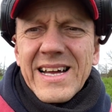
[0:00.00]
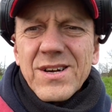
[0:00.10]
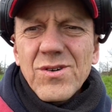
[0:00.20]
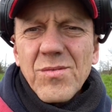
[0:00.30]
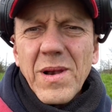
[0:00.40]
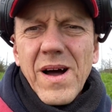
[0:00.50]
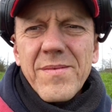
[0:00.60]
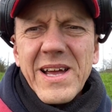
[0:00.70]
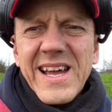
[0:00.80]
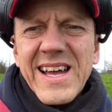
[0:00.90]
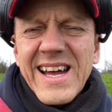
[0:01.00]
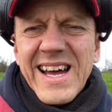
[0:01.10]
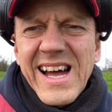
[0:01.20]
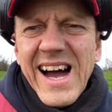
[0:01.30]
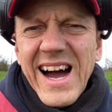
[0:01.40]
Go blimey.
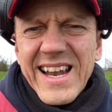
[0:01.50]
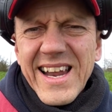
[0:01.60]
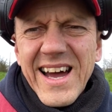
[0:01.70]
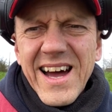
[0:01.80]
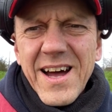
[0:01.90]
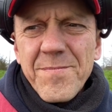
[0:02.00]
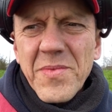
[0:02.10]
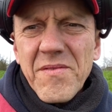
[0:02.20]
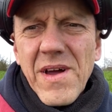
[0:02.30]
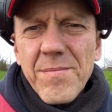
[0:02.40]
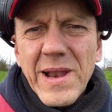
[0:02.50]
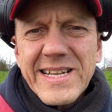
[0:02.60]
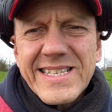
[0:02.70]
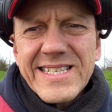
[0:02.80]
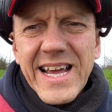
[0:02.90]
And fair play
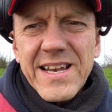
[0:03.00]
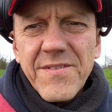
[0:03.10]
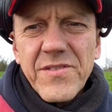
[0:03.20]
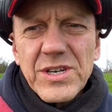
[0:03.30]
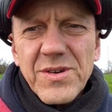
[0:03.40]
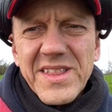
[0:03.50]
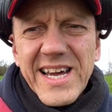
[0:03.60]
to Sid for doing